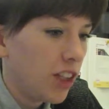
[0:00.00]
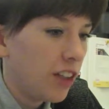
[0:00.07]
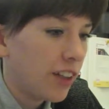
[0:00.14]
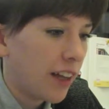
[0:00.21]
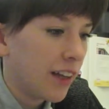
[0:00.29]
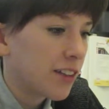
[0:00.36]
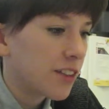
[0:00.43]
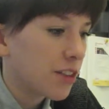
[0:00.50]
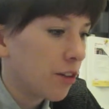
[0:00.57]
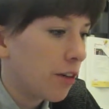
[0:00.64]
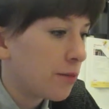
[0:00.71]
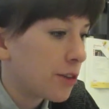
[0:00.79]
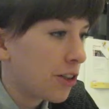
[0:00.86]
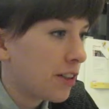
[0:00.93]
Okay, so
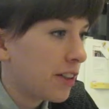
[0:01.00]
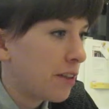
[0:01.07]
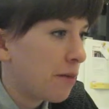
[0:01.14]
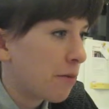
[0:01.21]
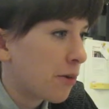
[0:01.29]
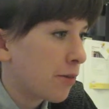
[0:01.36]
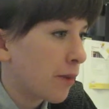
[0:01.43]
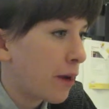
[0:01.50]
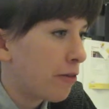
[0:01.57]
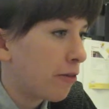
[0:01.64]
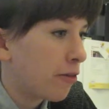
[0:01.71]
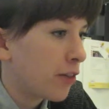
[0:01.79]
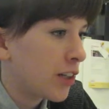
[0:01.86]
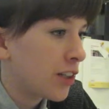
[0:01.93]
I'm trying to import my
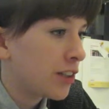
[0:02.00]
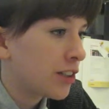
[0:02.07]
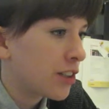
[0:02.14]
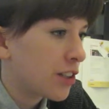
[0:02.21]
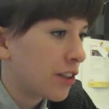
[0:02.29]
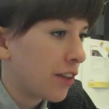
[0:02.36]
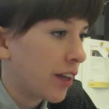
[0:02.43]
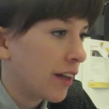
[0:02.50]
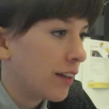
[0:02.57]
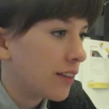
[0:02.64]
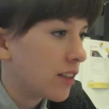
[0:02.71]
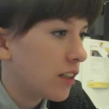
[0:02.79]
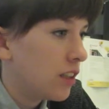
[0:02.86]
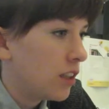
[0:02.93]
footage so
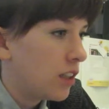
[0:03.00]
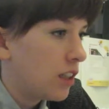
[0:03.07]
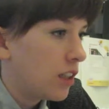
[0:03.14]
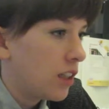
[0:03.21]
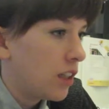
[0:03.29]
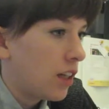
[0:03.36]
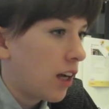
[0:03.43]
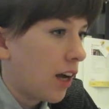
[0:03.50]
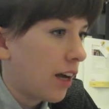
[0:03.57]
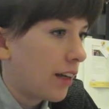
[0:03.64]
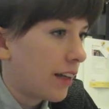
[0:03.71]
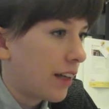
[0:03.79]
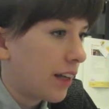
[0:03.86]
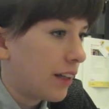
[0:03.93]
that
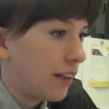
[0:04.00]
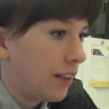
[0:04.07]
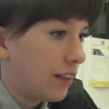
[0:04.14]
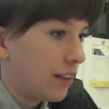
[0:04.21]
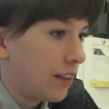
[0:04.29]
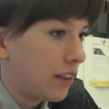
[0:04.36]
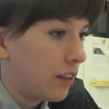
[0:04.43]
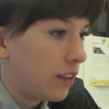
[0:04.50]
I can